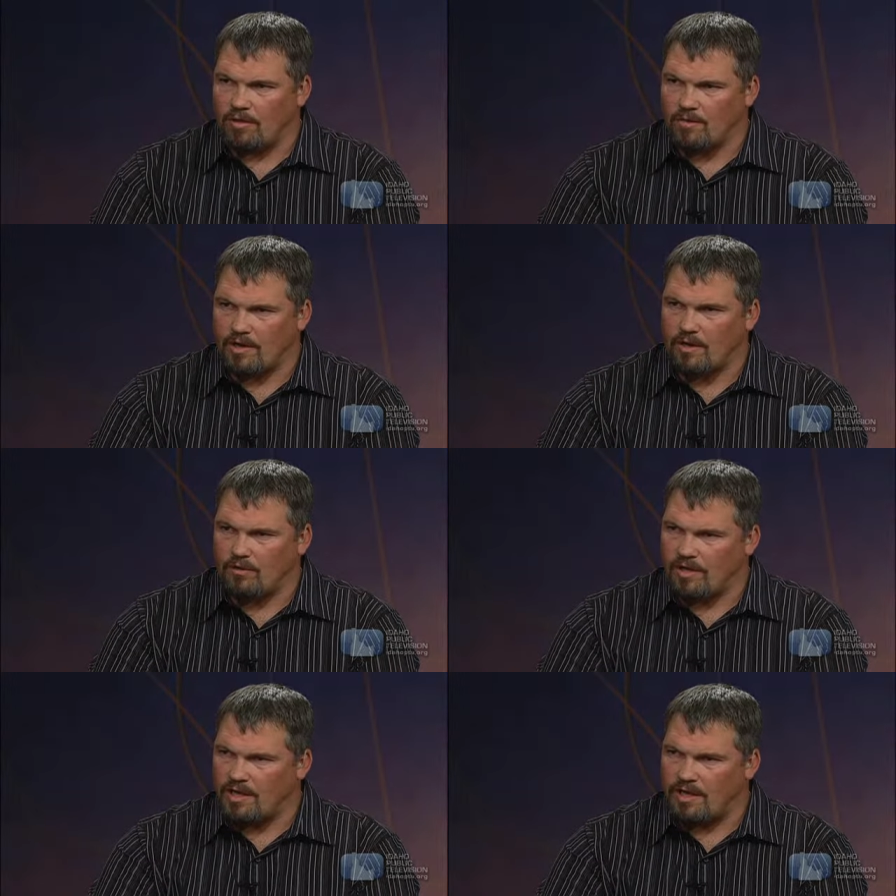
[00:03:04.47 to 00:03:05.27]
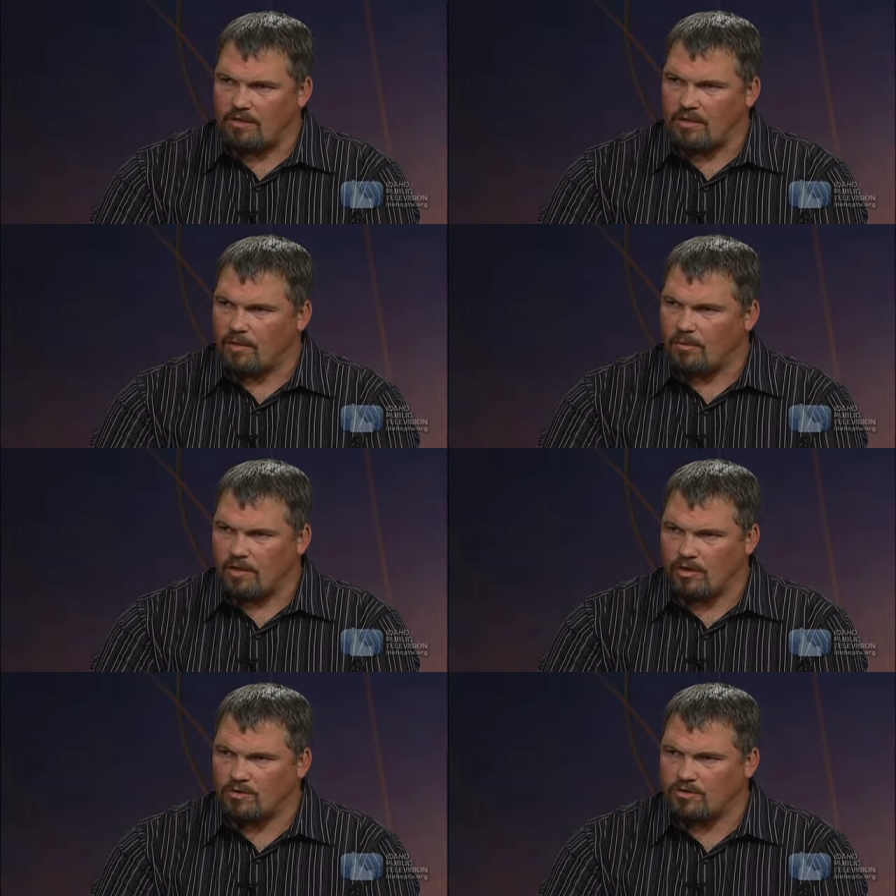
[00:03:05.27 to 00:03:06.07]
It would help a kid or help a
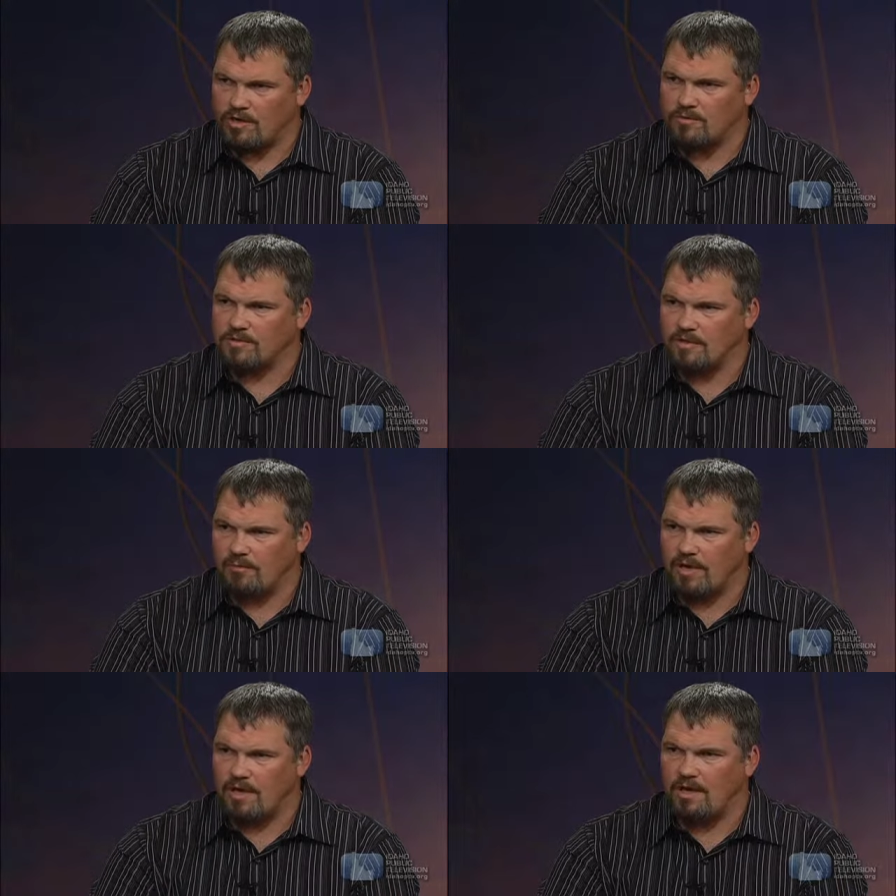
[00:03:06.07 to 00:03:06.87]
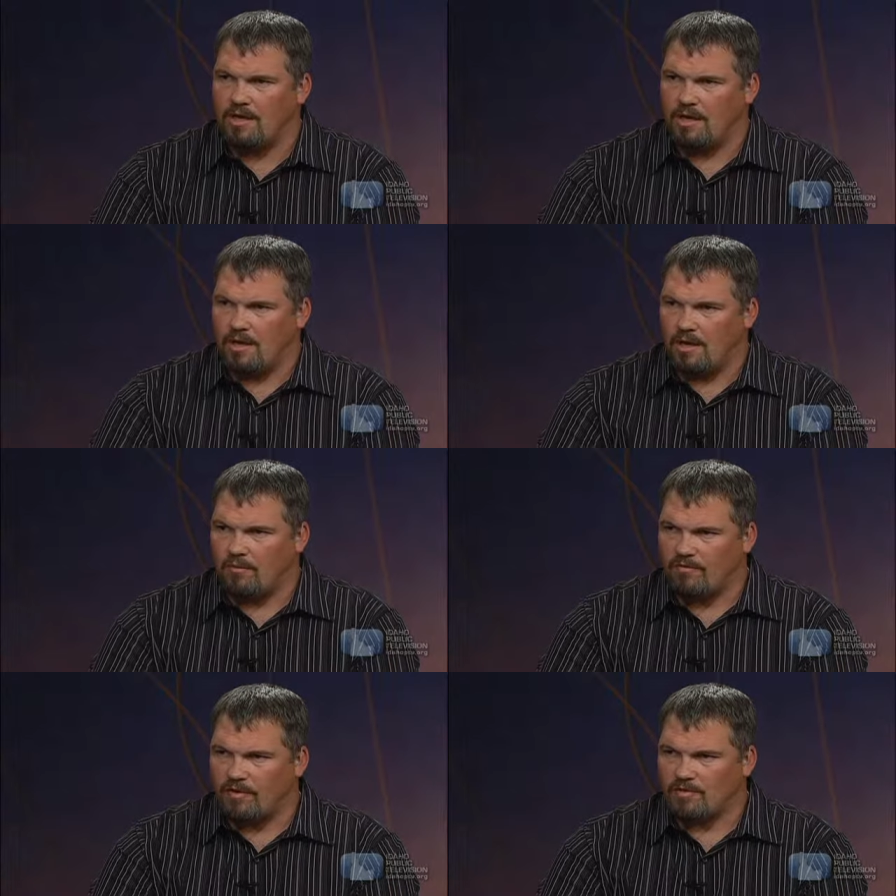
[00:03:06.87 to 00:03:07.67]
coach or help somebody
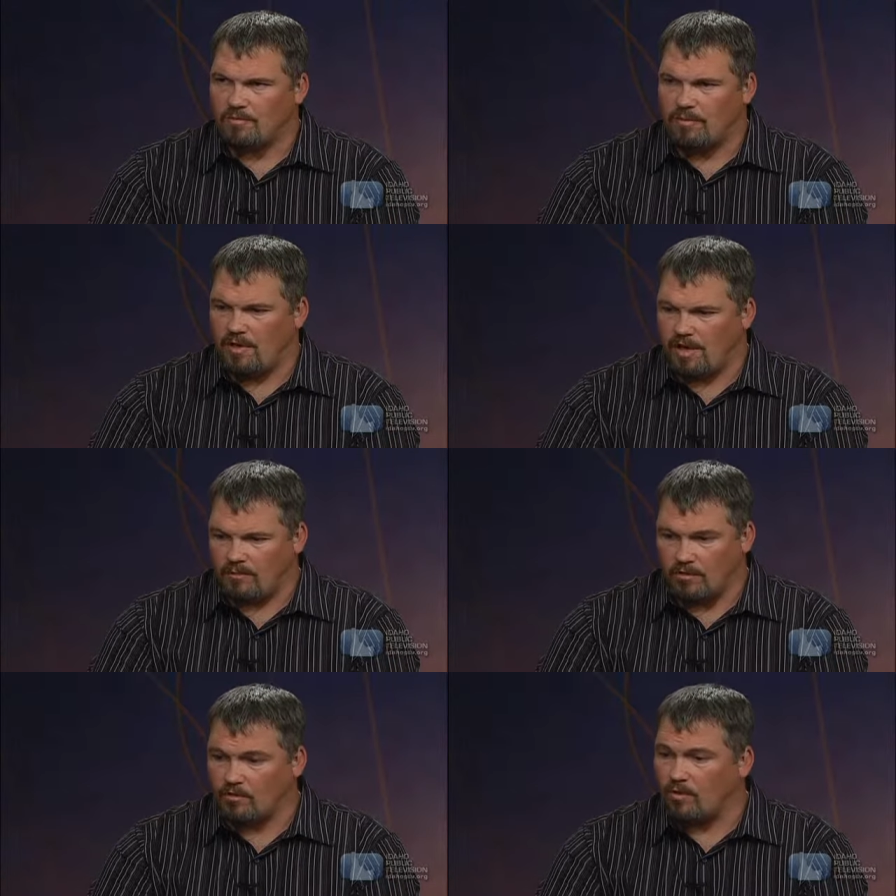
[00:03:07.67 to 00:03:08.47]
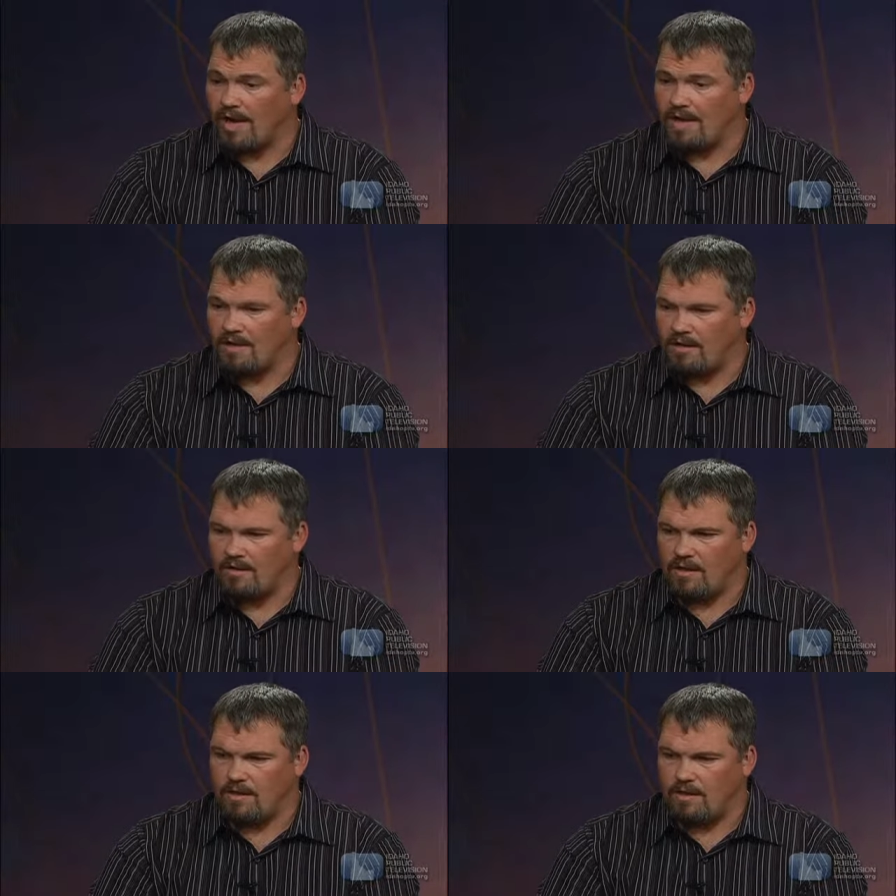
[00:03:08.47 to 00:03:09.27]
um, if I was able to write it
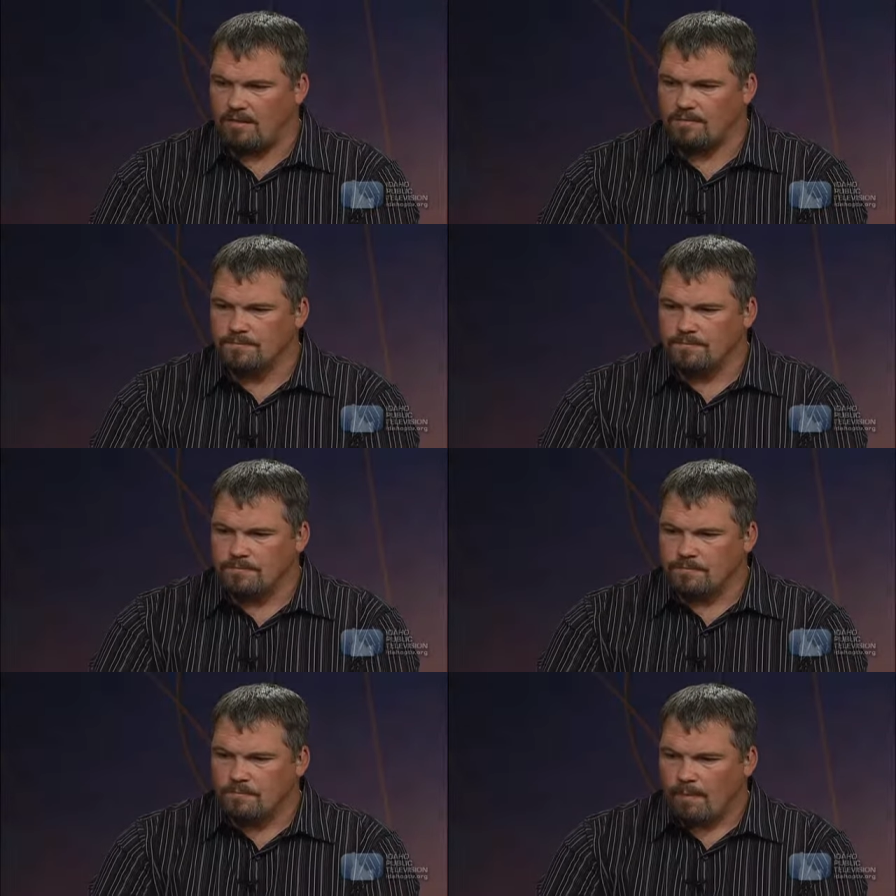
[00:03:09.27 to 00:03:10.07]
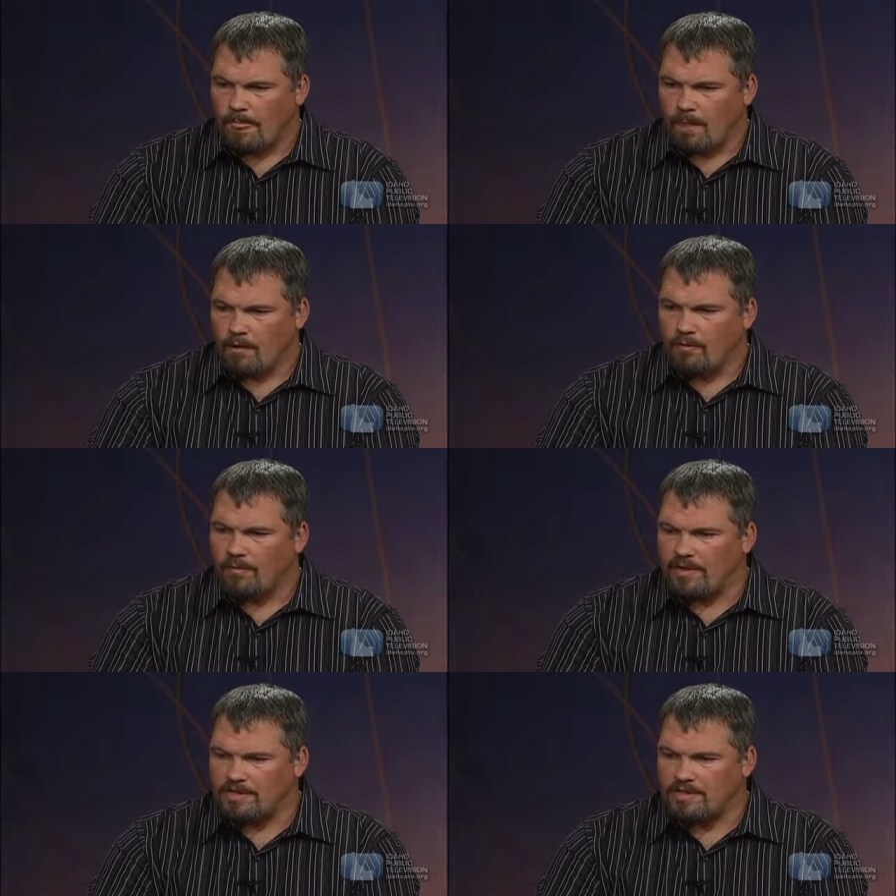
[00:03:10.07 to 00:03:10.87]
and then. Uh, you know, the
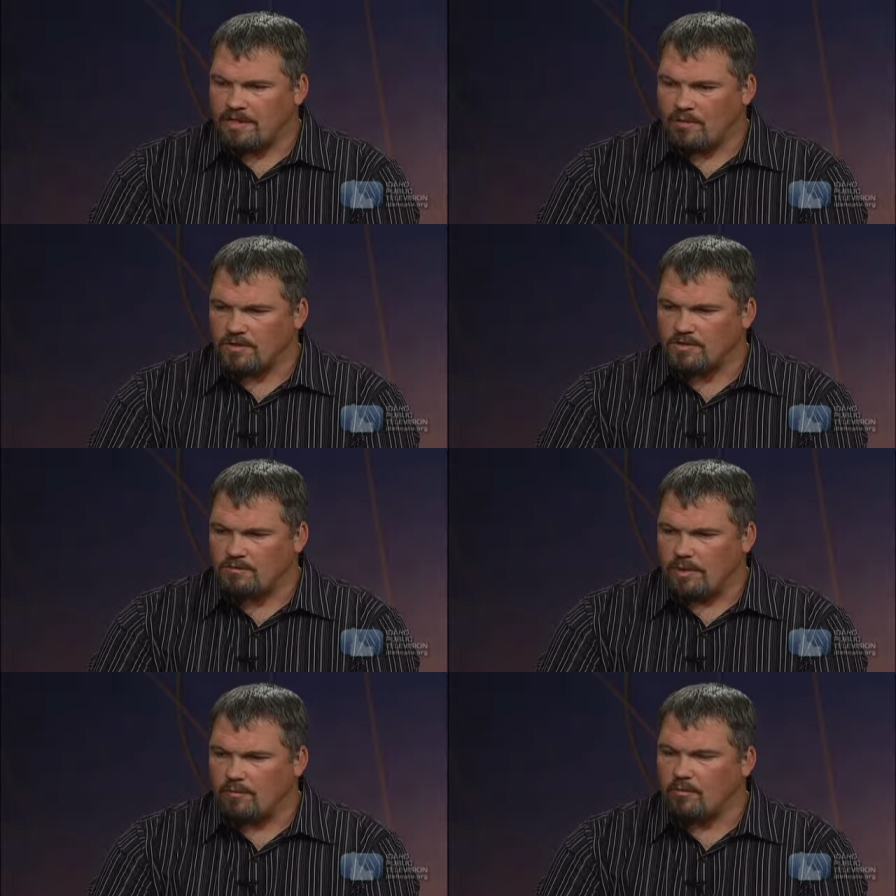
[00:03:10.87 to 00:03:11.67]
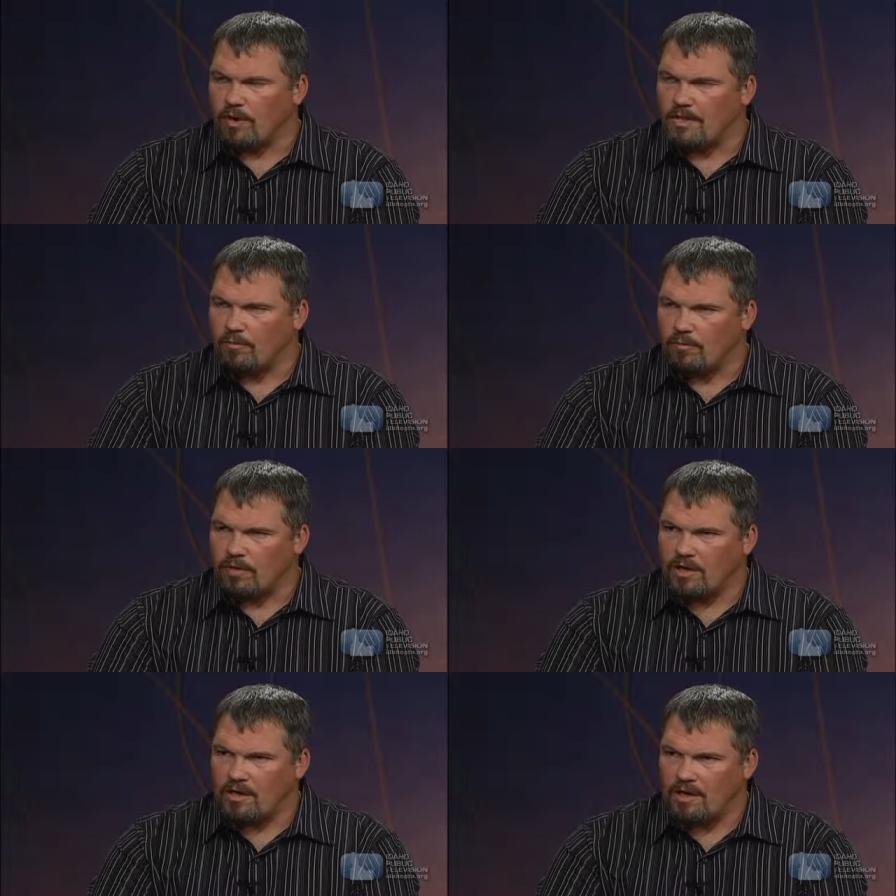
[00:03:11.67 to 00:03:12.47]
biggest thing was is be able to write the book,